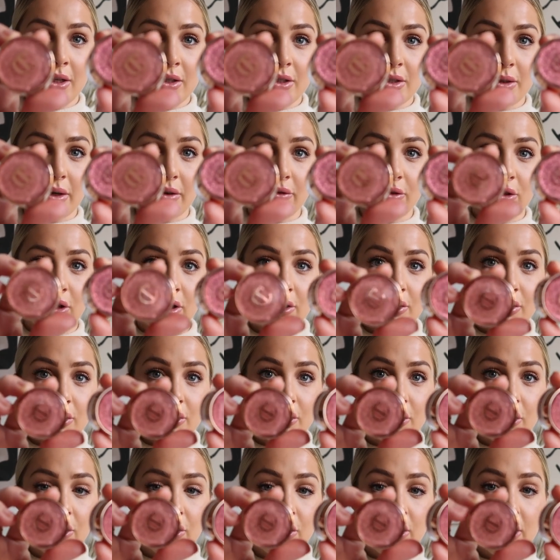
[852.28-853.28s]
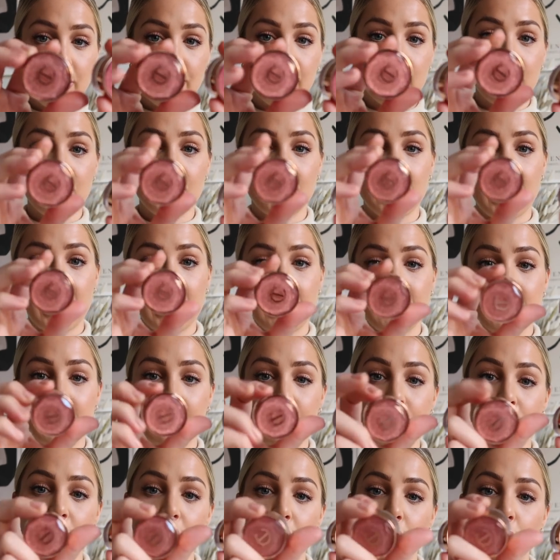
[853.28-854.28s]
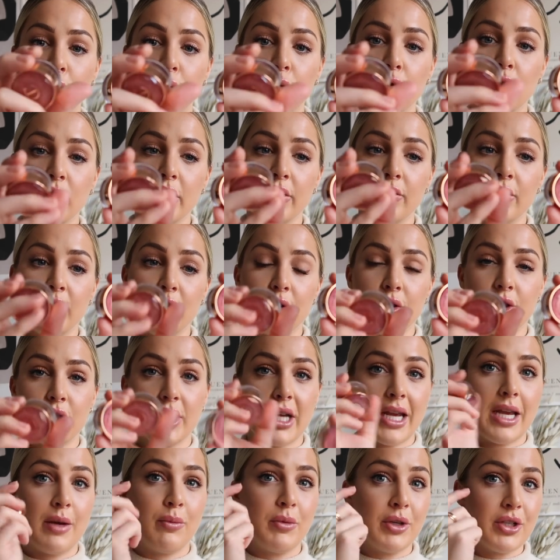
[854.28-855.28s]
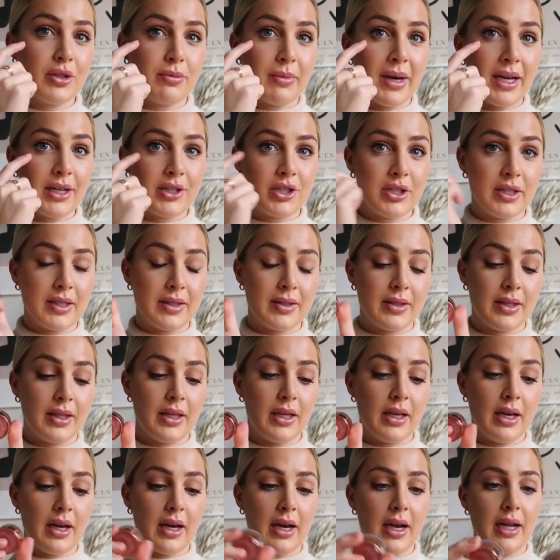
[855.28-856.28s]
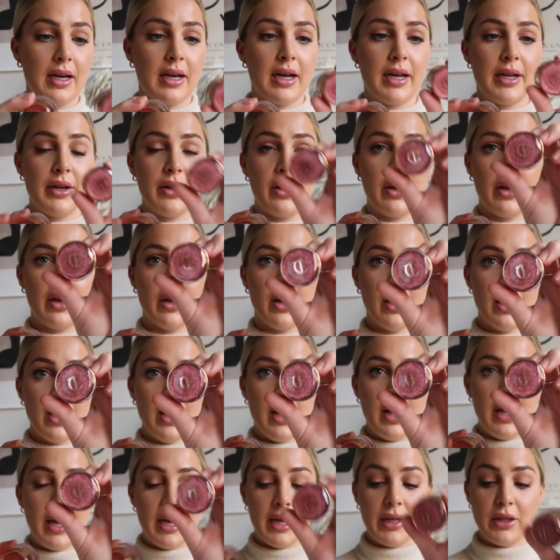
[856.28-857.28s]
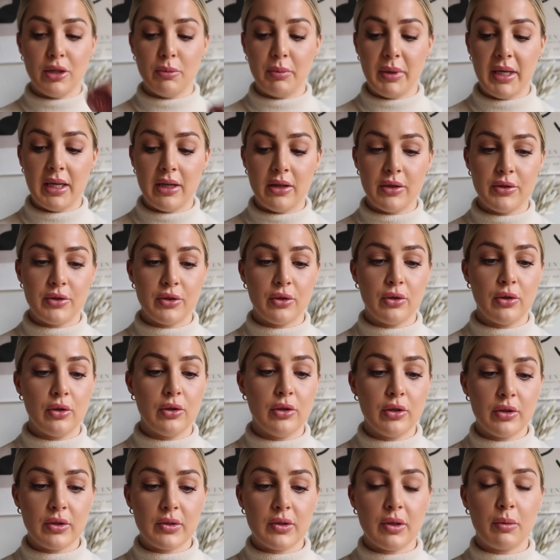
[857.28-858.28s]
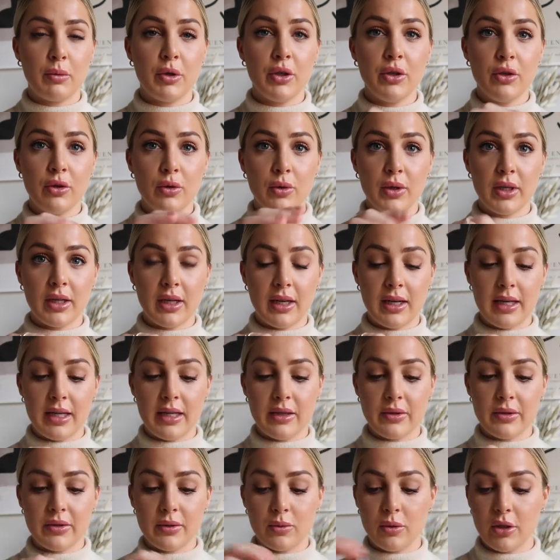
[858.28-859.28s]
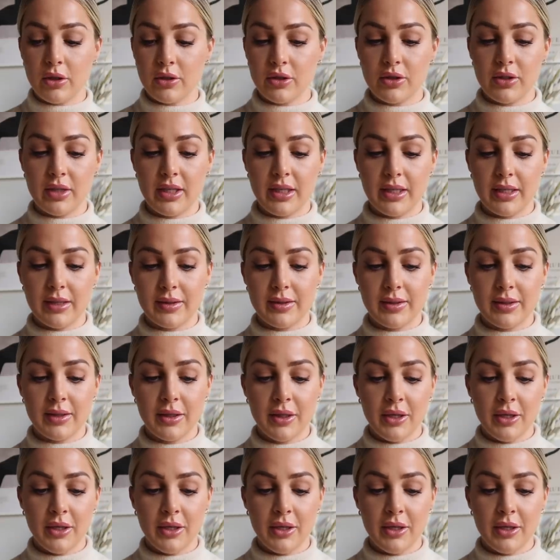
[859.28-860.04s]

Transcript: So I've got two different shades. I've got the Walk of No Shame, which matches the eyeliner, and the Pillow Talk. So I'm gonna quickly swatch these.